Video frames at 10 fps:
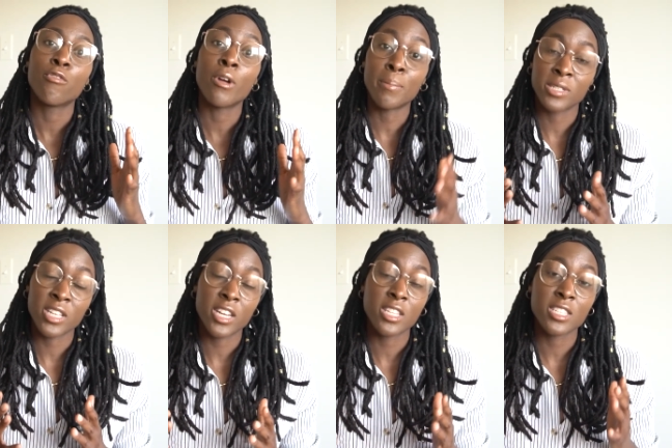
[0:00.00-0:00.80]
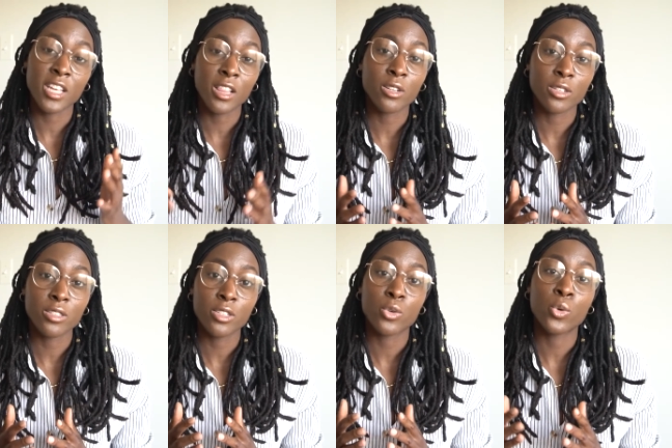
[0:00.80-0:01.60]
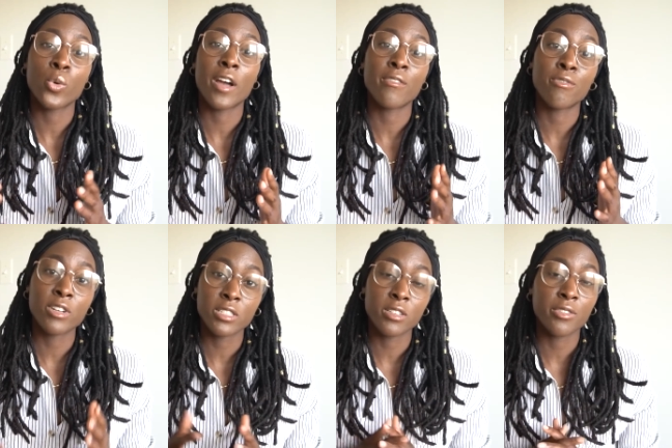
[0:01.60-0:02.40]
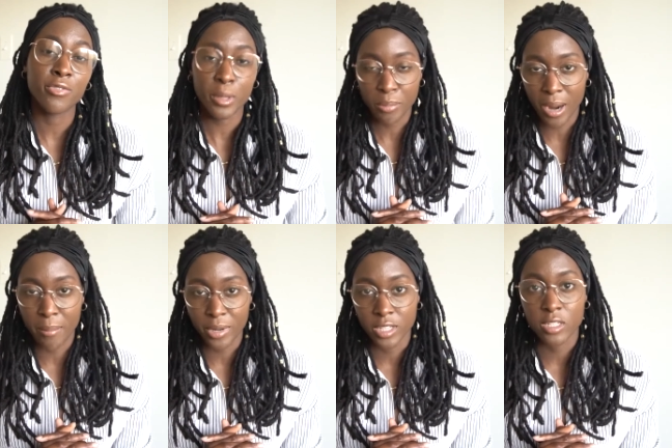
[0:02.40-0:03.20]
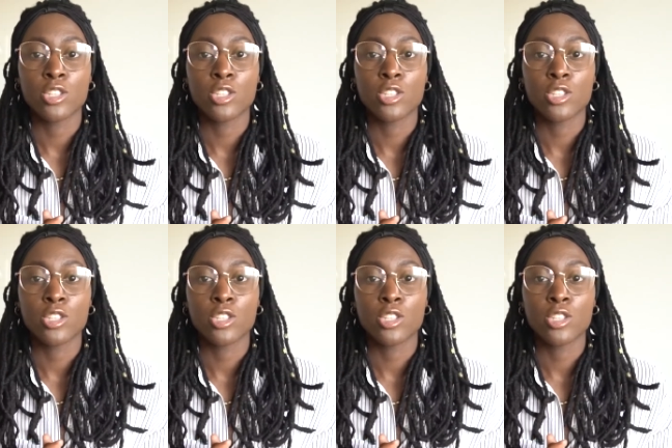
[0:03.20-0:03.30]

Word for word: represented sellers who have recently flipped properties.